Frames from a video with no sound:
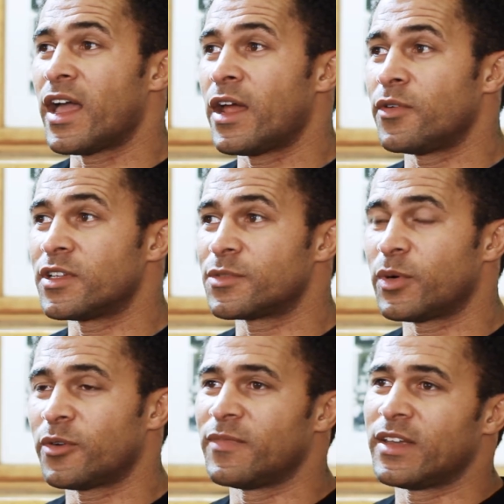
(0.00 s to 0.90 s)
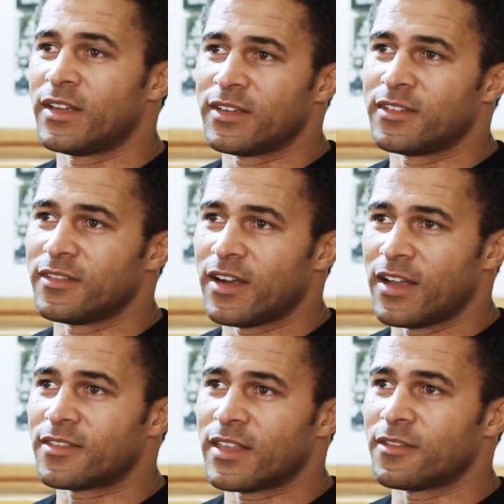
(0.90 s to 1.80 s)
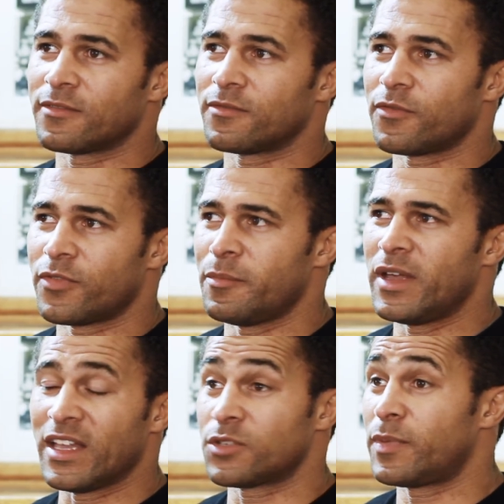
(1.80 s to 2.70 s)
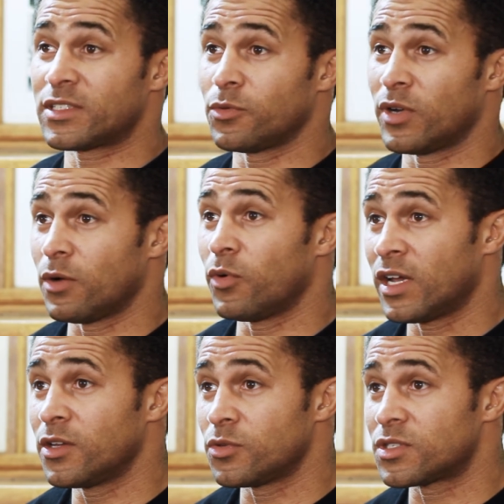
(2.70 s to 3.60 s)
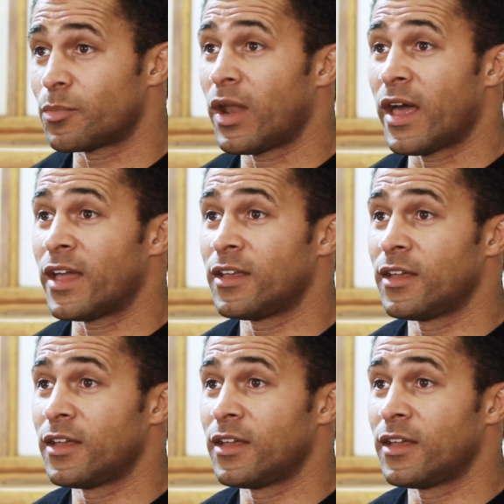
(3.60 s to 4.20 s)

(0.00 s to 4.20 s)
areas, but I think for me, especially when I used to play,